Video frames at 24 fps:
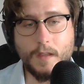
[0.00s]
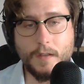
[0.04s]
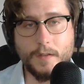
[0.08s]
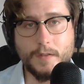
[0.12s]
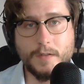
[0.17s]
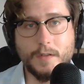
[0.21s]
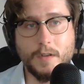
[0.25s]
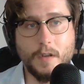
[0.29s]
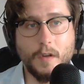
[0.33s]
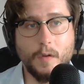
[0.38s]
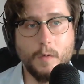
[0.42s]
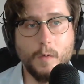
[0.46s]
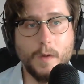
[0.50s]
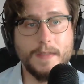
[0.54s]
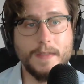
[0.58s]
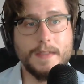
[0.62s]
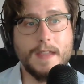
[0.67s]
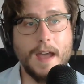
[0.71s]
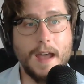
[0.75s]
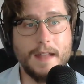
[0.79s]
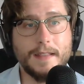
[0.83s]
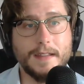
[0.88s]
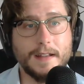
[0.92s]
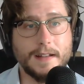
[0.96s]
So with
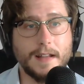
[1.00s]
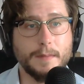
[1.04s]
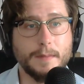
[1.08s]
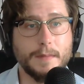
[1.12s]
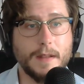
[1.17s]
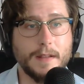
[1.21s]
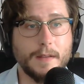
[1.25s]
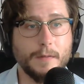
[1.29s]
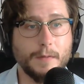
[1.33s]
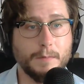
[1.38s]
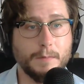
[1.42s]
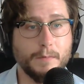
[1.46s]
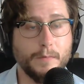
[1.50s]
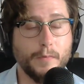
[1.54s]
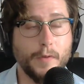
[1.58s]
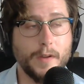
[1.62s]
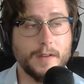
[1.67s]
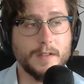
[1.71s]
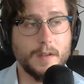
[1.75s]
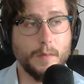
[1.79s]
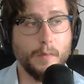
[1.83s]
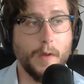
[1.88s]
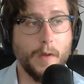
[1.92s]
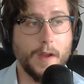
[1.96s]
that, they claim that it brings
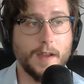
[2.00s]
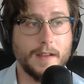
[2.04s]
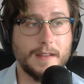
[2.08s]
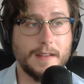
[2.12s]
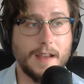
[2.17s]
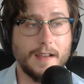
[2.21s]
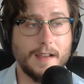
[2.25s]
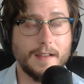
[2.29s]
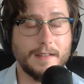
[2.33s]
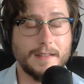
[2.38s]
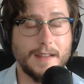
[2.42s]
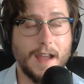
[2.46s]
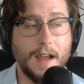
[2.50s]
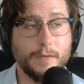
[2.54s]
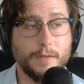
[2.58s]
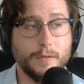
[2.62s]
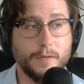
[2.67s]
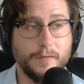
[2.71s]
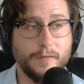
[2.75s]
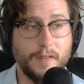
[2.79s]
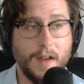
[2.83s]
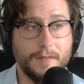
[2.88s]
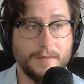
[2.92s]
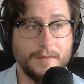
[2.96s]
the price down to
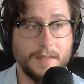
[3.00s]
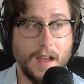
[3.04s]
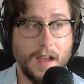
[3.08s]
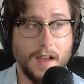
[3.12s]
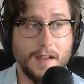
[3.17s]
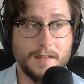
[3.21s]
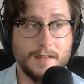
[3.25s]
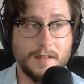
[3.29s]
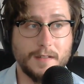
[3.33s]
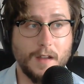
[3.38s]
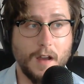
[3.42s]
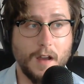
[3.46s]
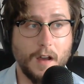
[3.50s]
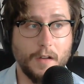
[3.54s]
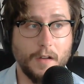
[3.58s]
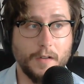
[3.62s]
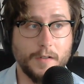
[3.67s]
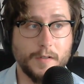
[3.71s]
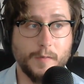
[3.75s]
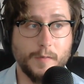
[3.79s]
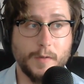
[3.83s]
$5,000,